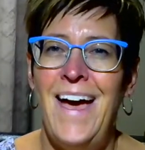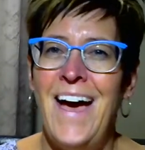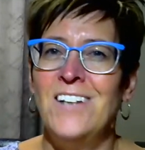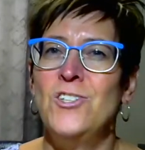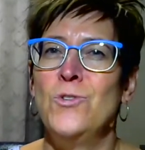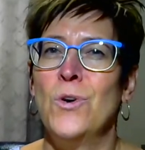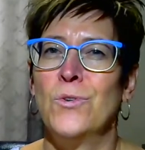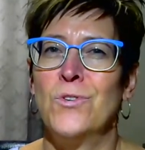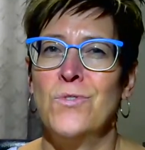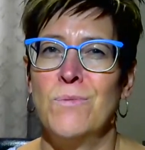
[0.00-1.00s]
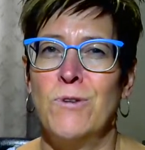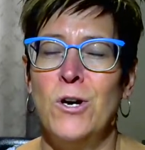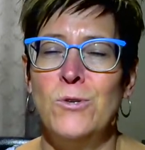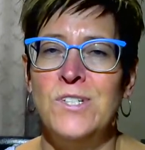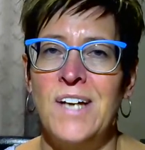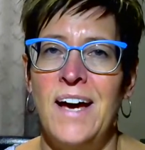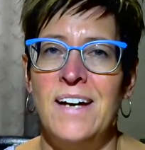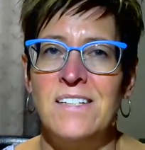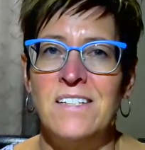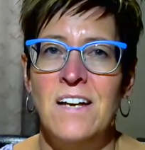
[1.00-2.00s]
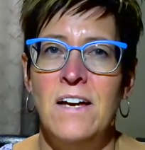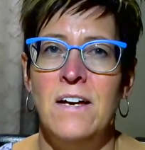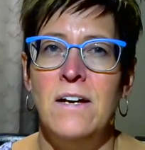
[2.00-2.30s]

as you go through the process,